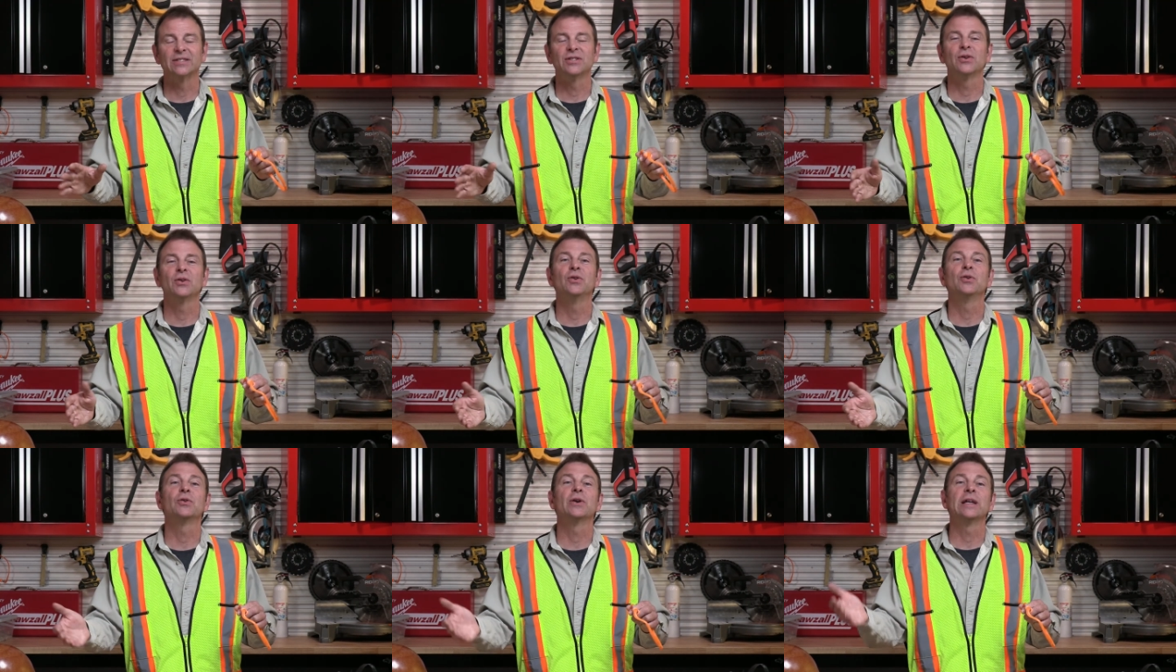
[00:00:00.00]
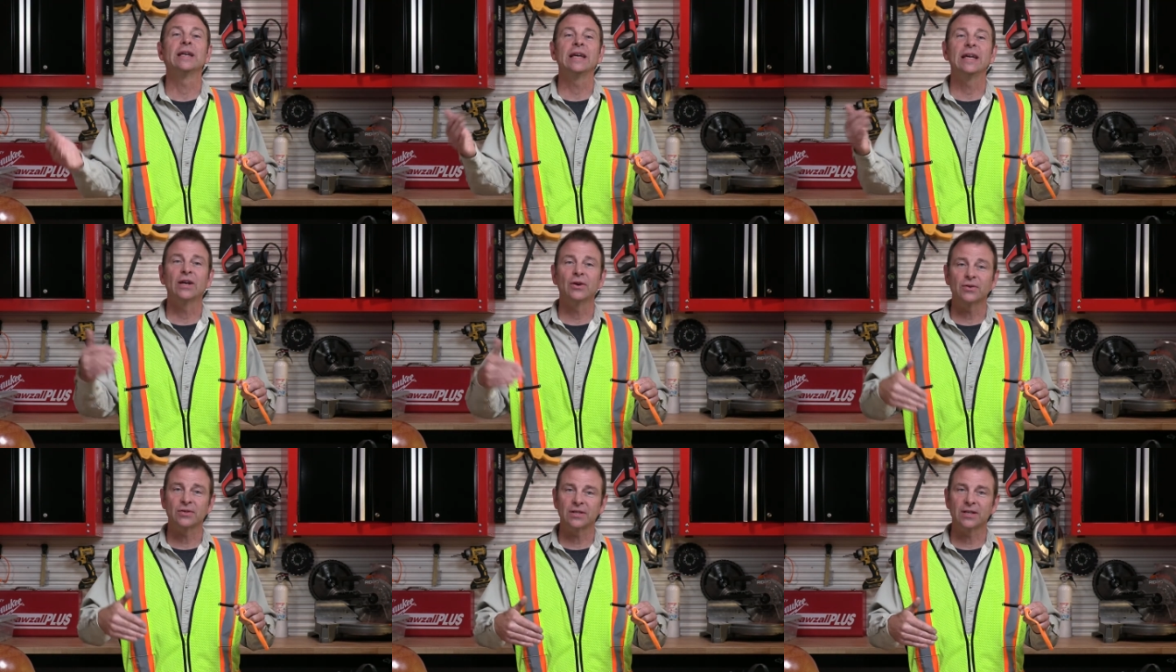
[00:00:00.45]
So you can
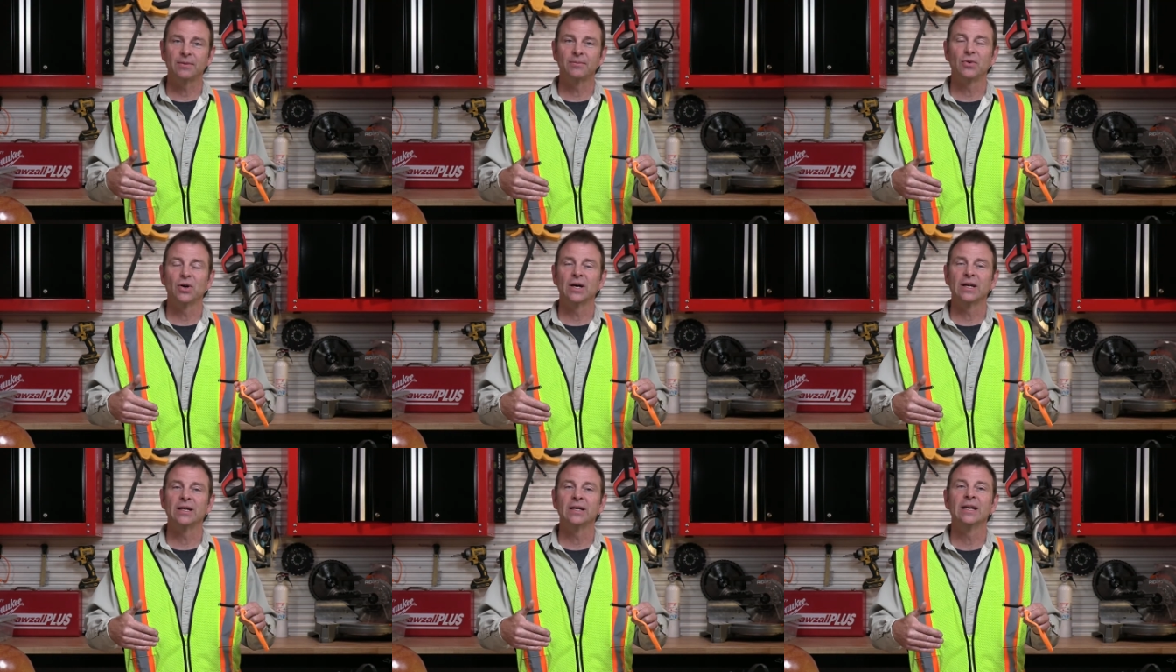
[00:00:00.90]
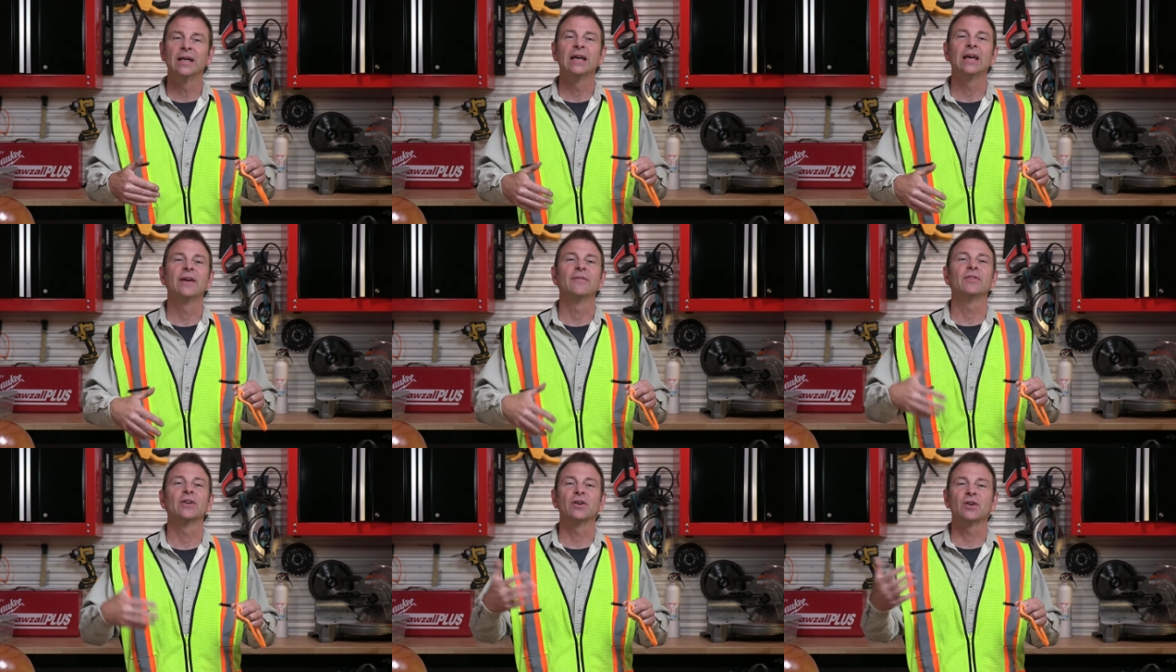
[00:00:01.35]
hear someone
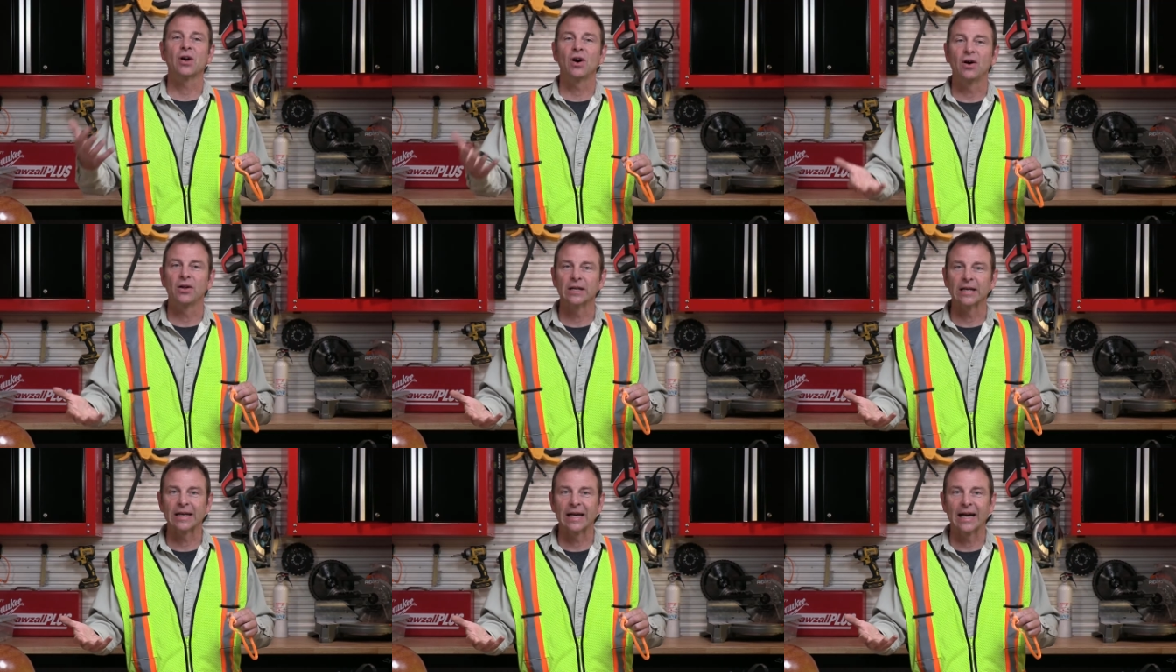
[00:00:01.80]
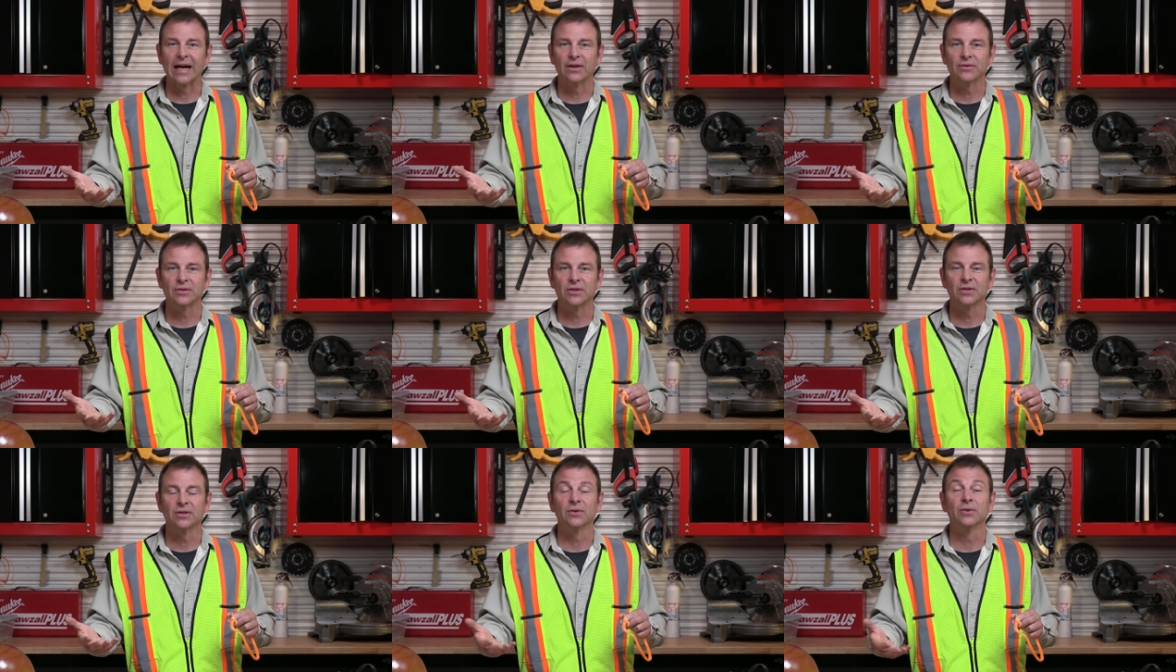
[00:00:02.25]
if they're calling
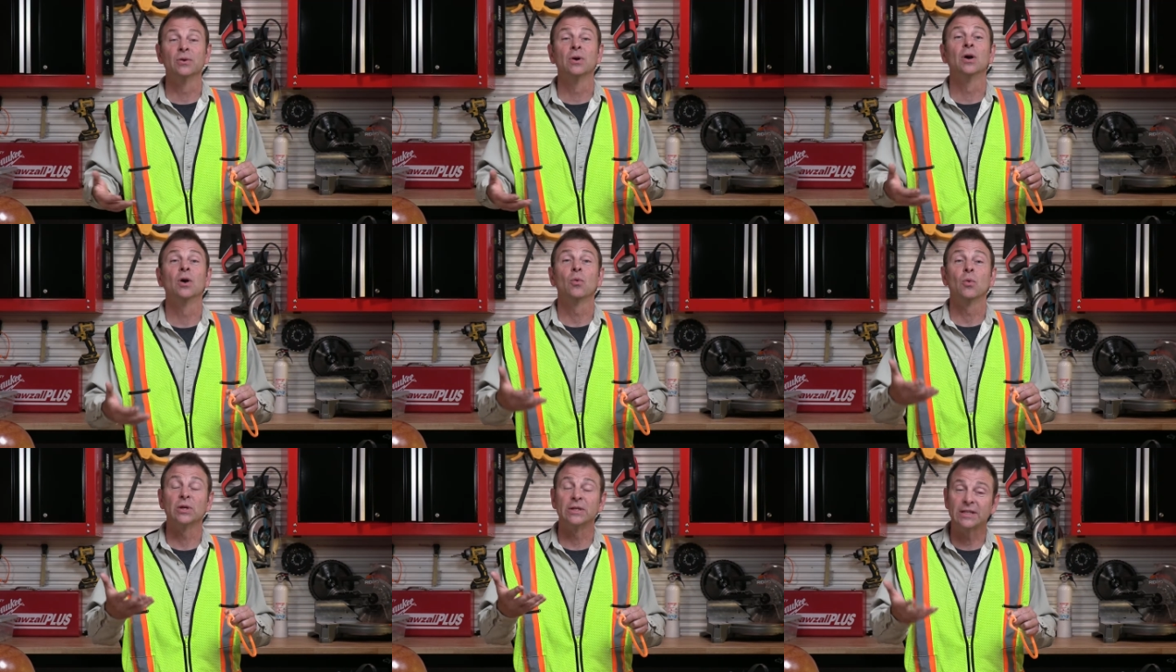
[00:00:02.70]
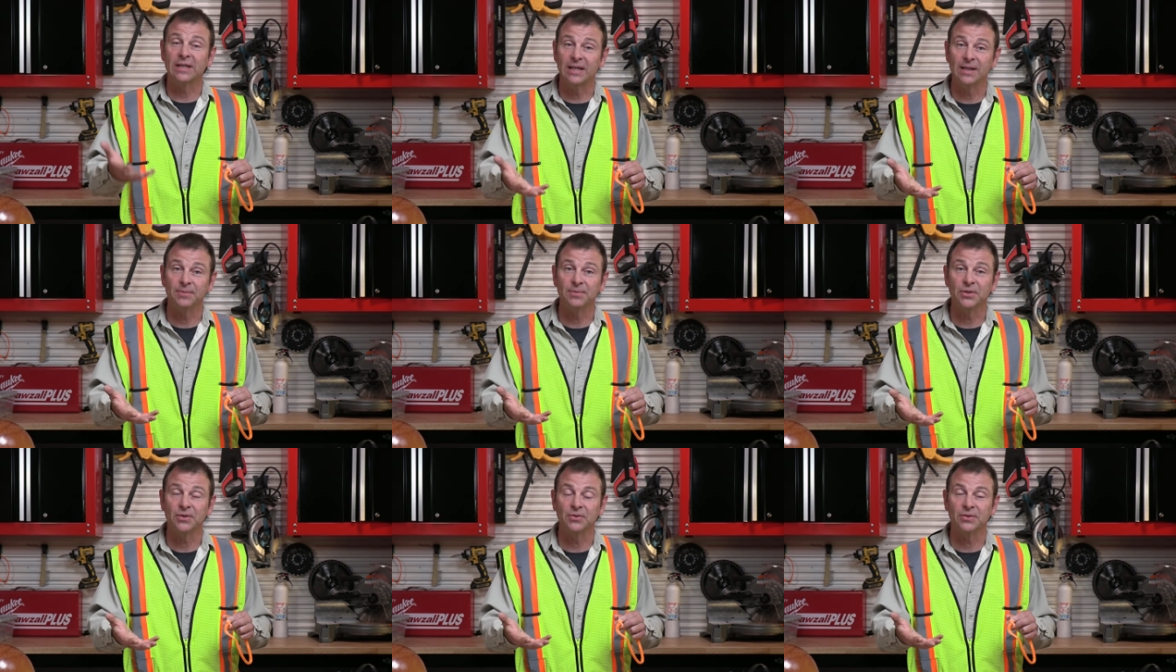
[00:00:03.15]
out to you, which
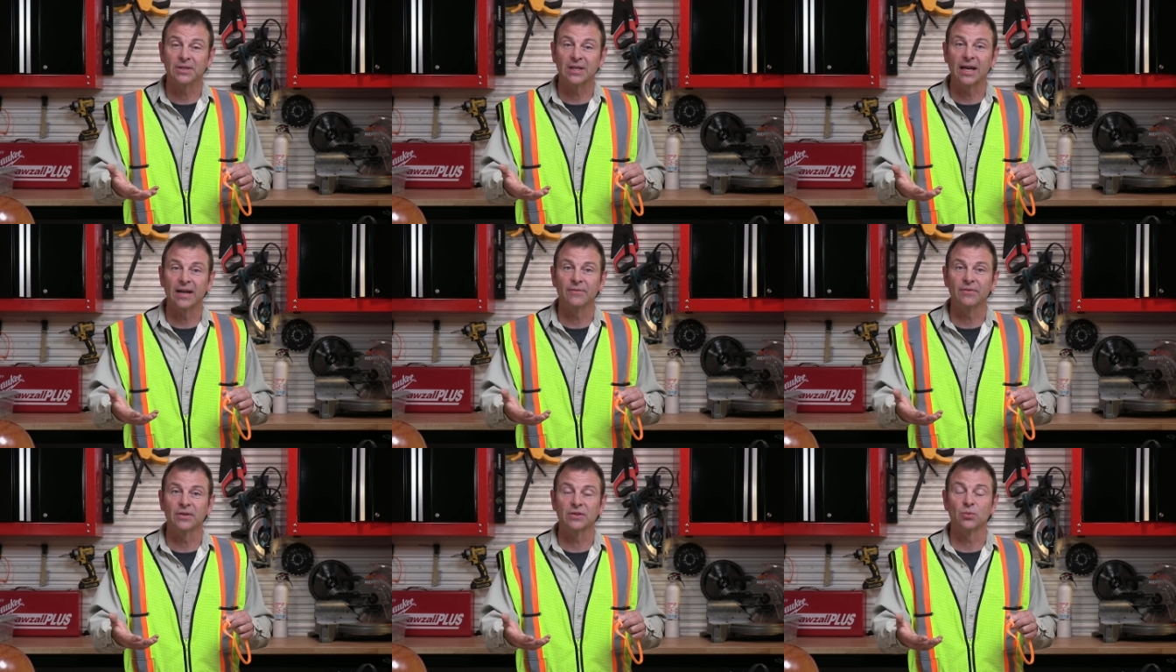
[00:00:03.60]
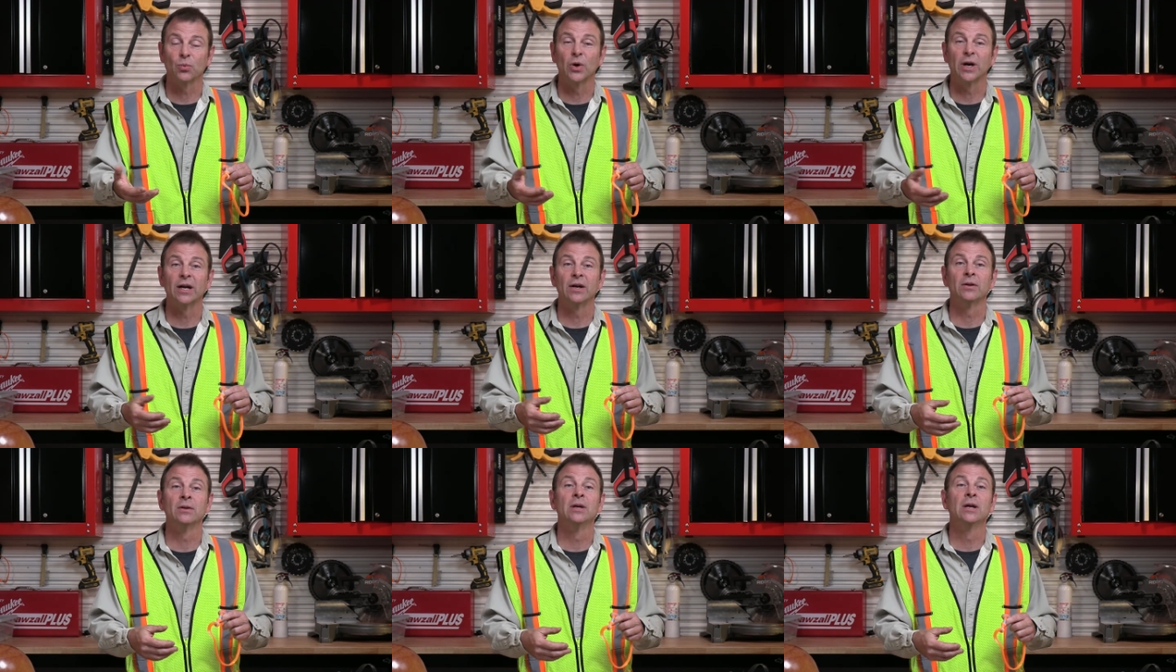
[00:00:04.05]
keeps you safe as
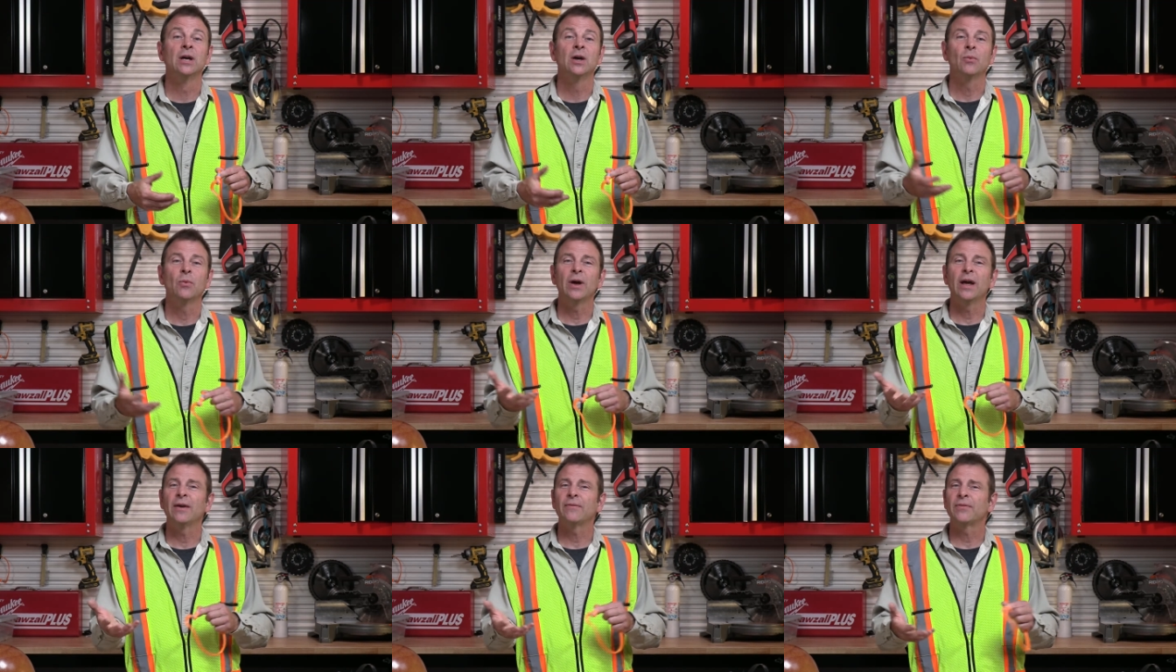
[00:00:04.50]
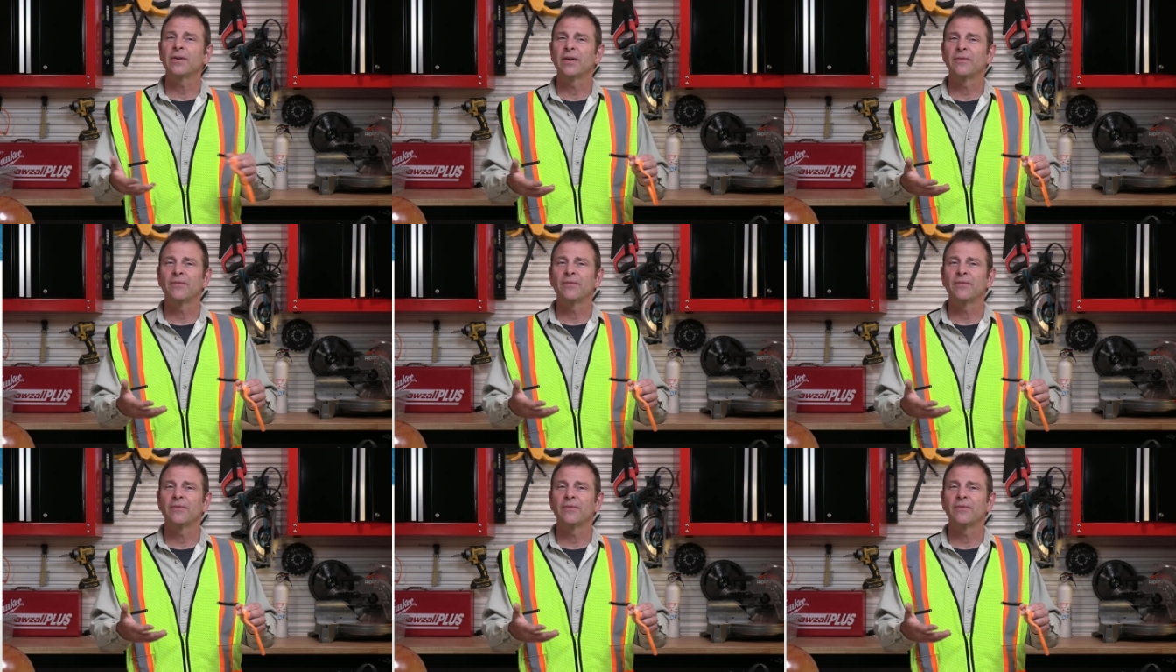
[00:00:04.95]
well. We have